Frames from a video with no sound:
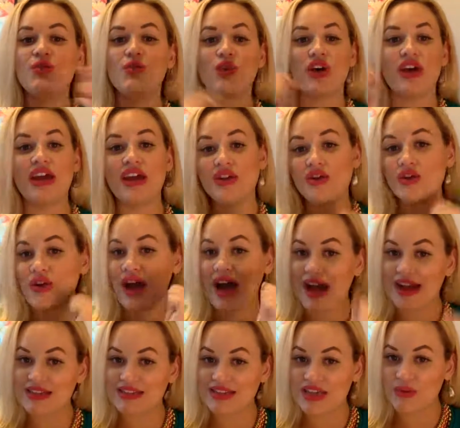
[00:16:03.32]
We're
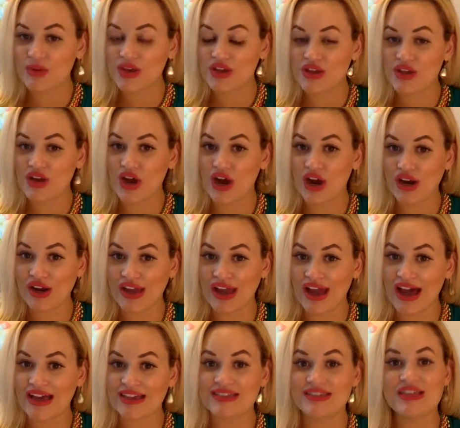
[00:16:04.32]
interacting with our
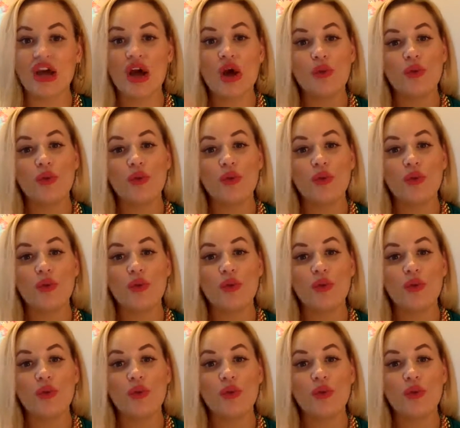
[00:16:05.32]
guests.